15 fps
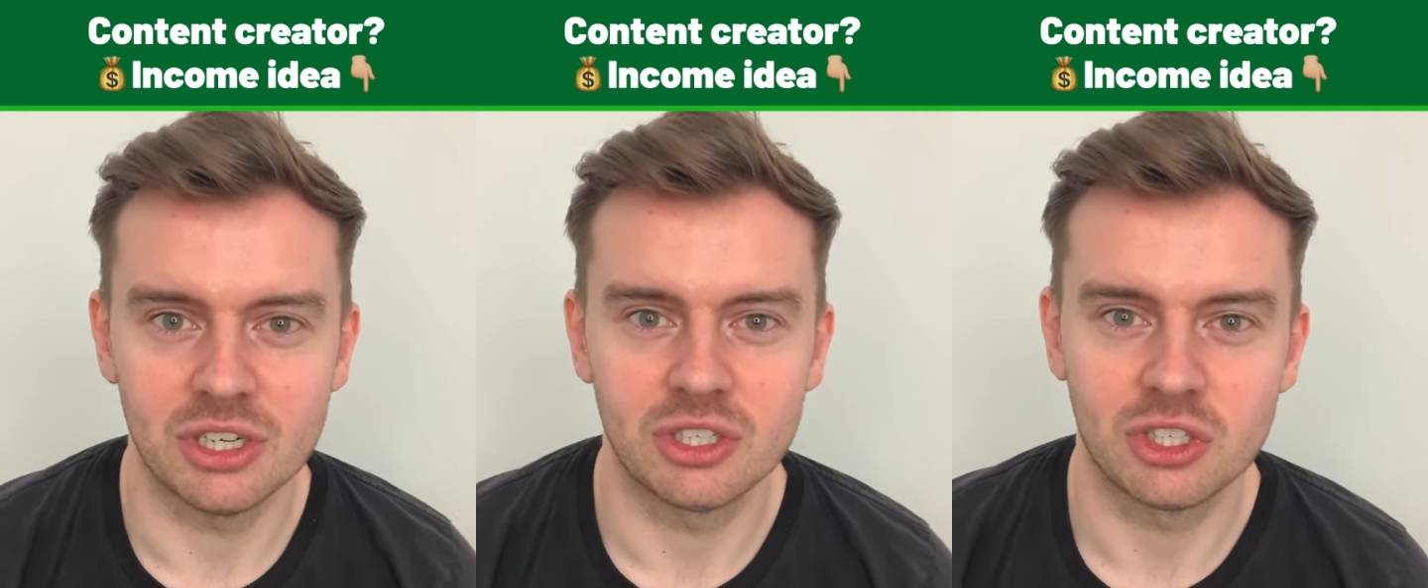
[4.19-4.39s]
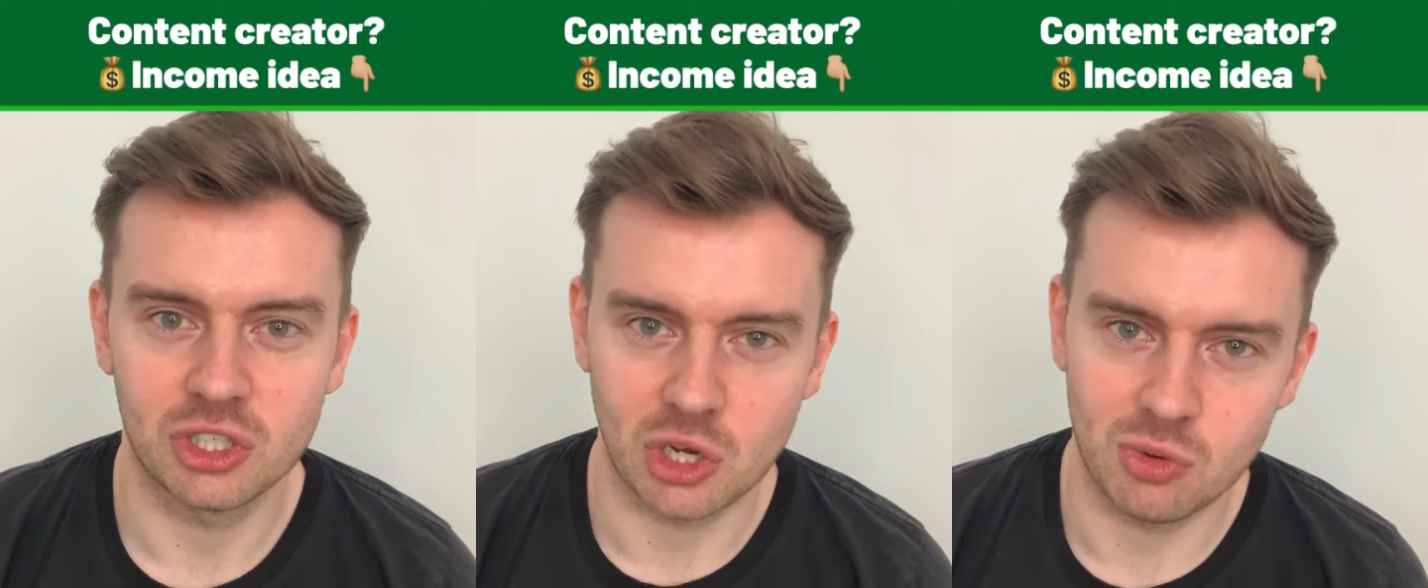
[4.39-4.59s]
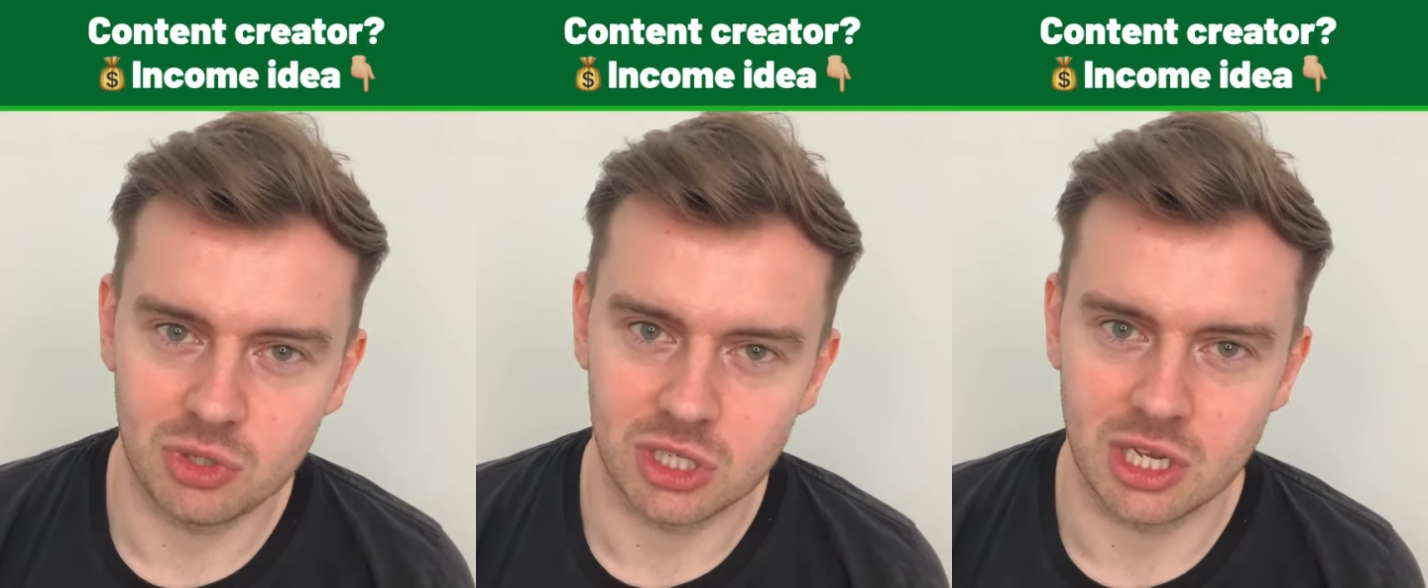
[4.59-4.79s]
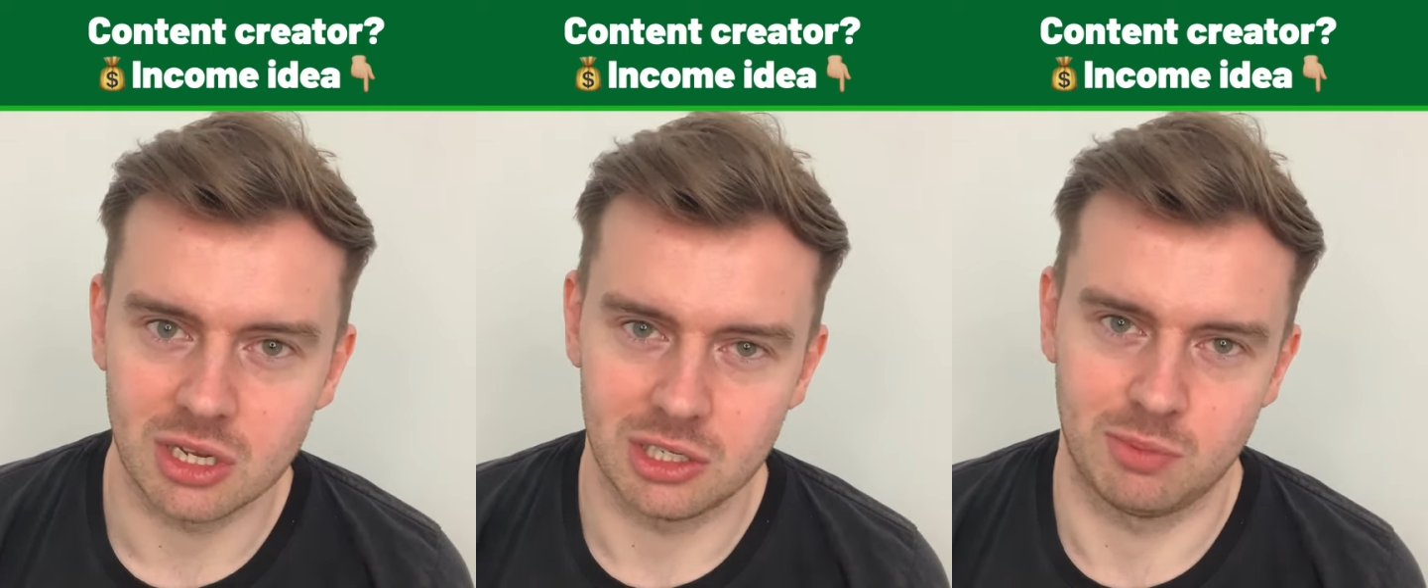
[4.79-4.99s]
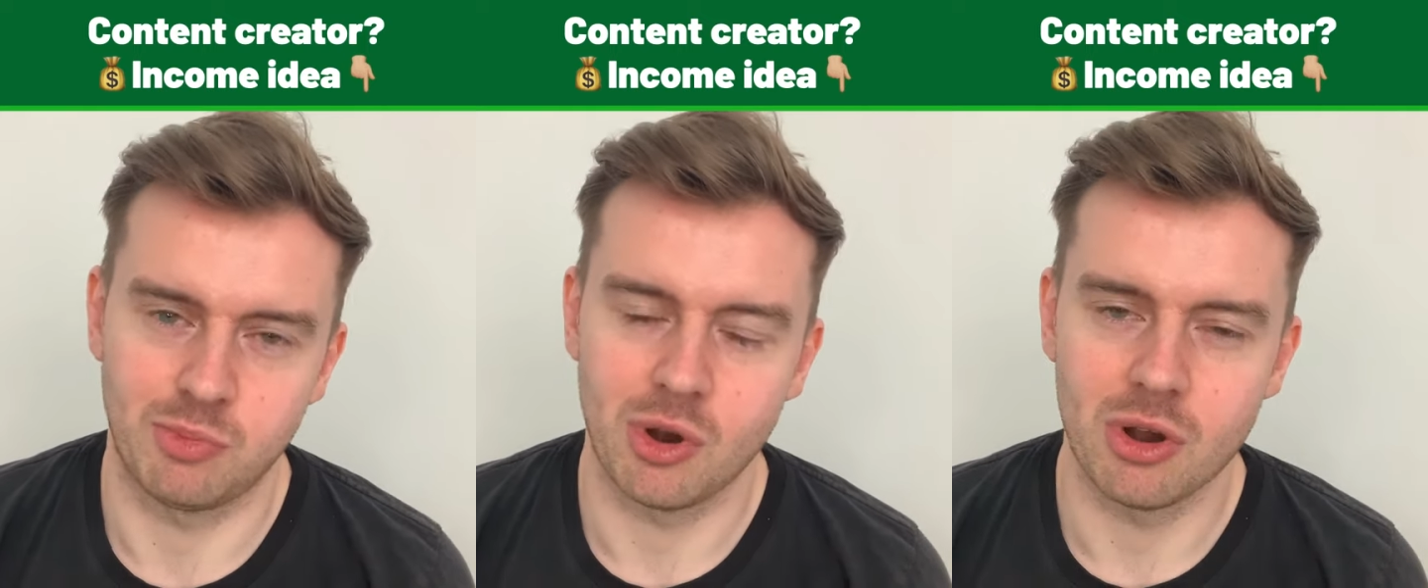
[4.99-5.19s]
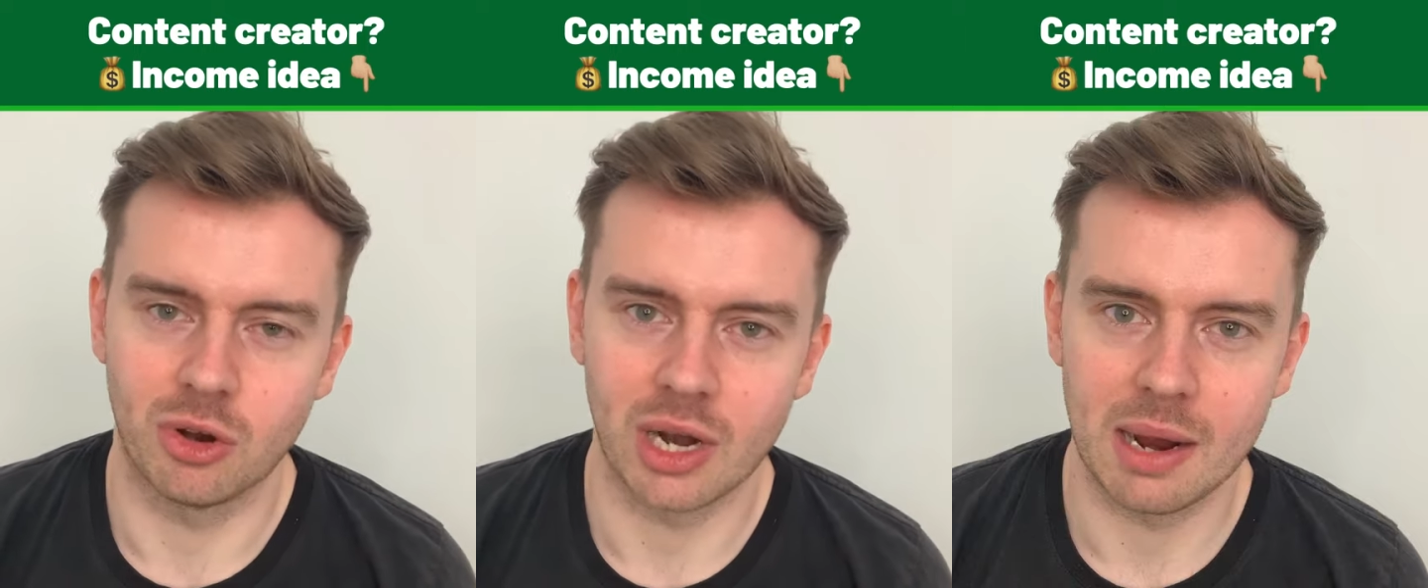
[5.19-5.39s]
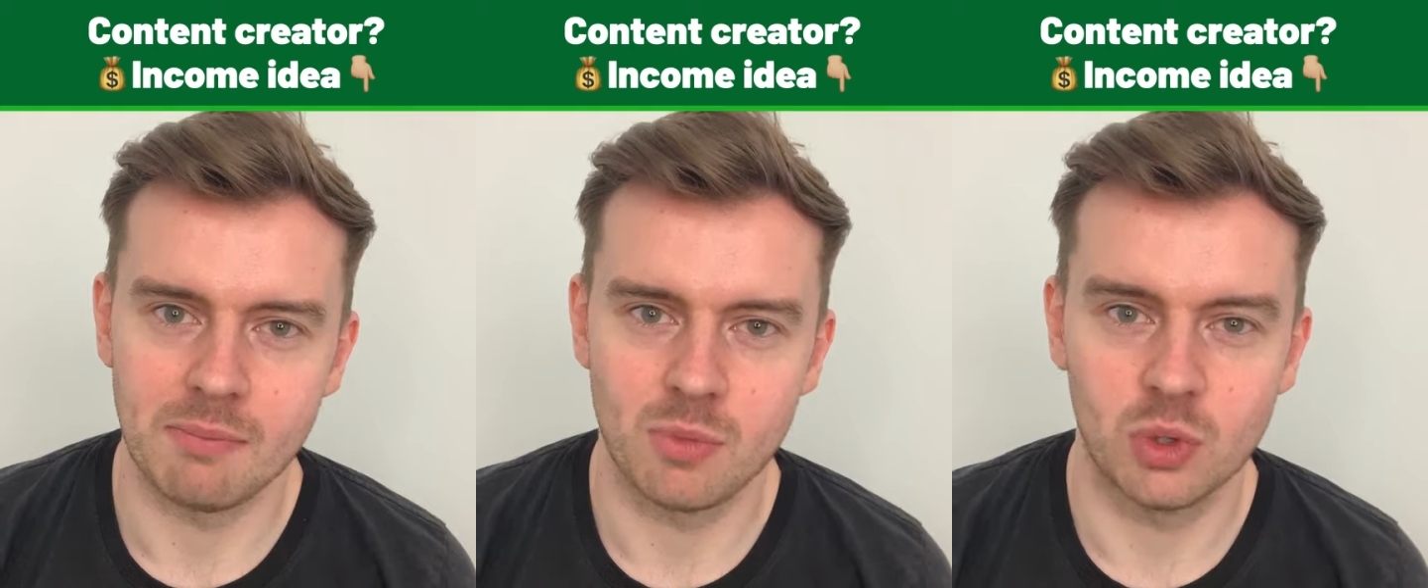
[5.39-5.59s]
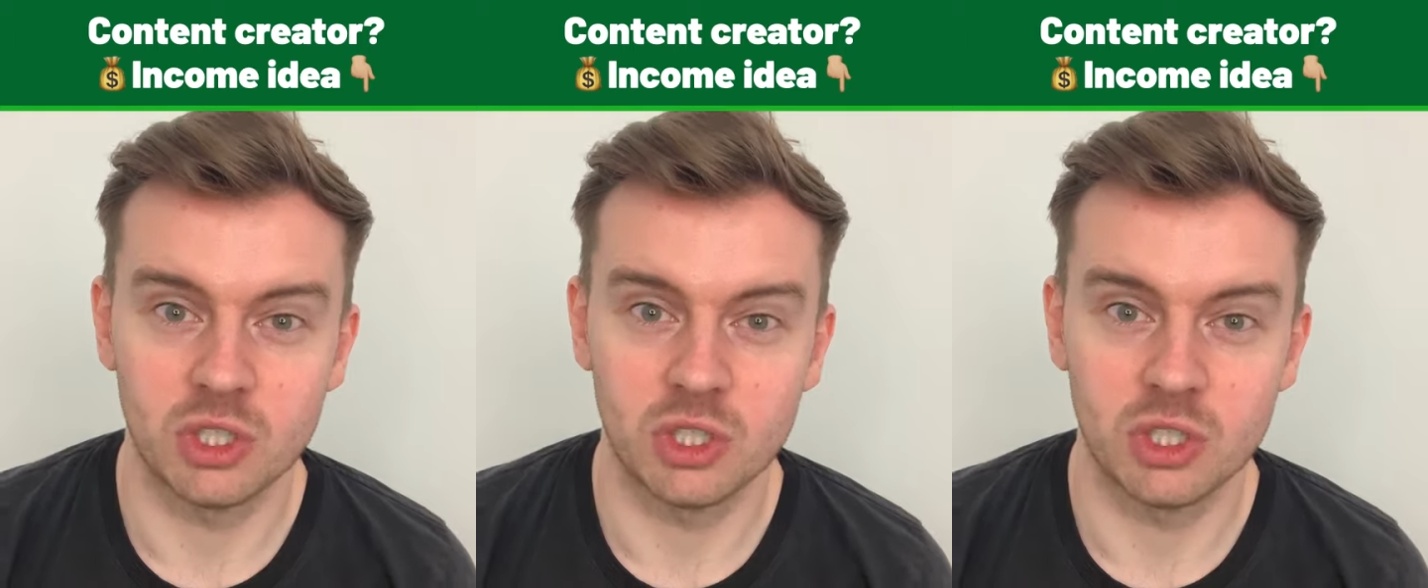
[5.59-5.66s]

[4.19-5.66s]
Associates program,